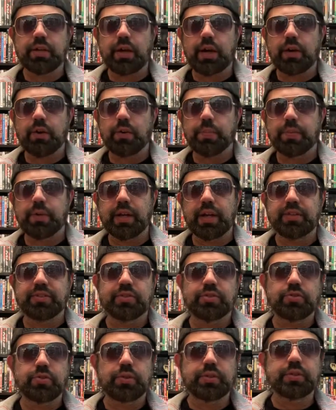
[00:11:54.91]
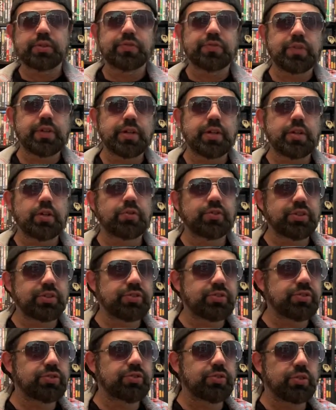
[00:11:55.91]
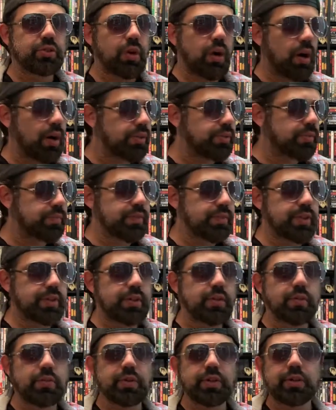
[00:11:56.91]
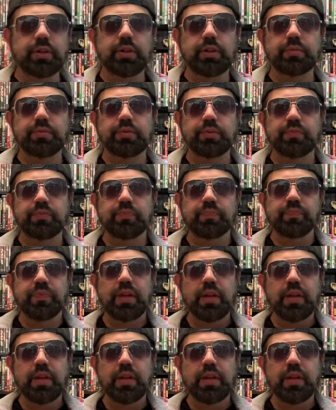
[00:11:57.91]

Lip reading: I hope you guys enjoyed this video. This is an awesome video when it comes to